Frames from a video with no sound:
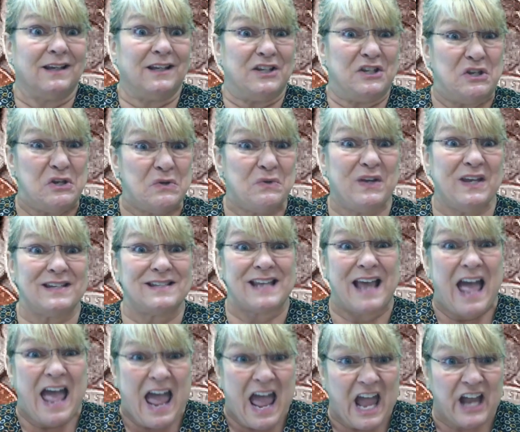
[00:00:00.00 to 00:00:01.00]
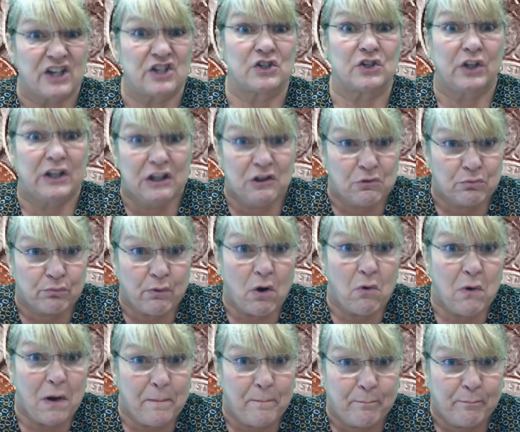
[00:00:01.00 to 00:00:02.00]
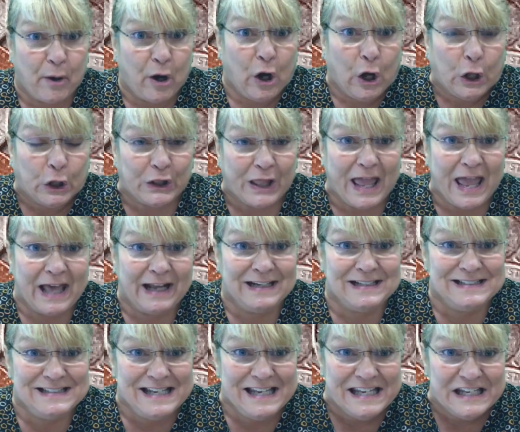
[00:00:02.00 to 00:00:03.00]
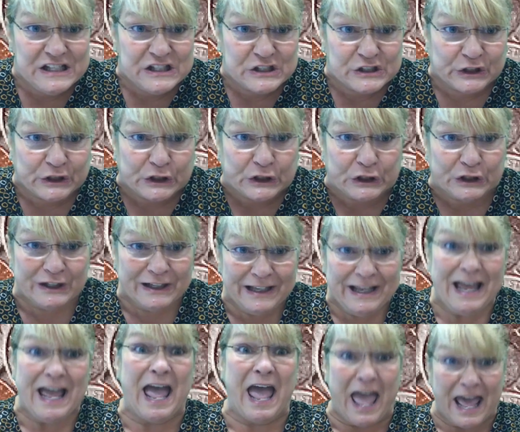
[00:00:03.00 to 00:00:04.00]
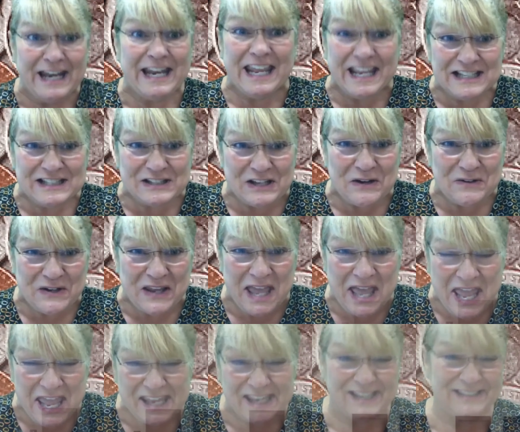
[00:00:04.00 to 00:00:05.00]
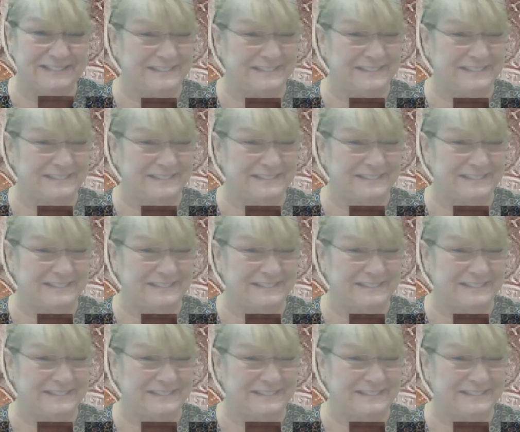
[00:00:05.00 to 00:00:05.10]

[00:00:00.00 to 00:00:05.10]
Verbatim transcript: you get to actually throw a ball at a teacher and it's okay.